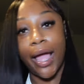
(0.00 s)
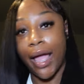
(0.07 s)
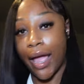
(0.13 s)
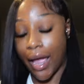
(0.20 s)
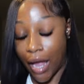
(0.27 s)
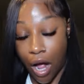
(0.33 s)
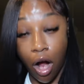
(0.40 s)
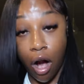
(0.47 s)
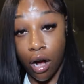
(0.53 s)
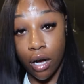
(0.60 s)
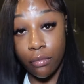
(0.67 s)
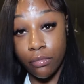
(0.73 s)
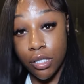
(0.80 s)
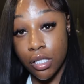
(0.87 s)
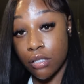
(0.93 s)
and
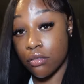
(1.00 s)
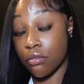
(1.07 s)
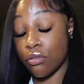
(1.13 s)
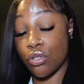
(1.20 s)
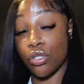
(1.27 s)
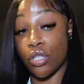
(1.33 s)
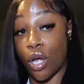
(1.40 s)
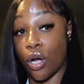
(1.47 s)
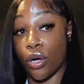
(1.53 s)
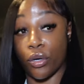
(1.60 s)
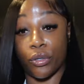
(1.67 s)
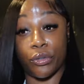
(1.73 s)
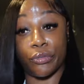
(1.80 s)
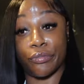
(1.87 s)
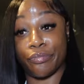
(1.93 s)
arms.
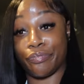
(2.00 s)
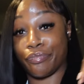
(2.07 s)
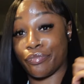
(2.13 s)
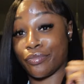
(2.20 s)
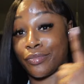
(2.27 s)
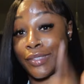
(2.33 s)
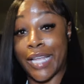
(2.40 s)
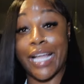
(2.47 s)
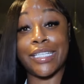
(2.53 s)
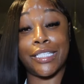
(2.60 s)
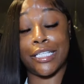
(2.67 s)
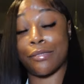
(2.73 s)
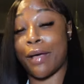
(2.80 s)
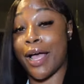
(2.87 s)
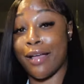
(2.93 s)
So that's
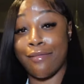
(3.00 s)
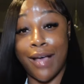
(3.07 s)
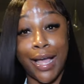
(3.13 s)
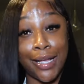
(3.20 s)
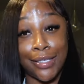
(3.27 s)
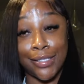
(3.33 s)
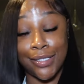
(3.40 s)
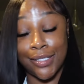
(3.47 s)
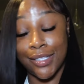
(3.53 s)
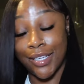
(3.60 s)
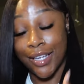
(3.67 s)
just my advice.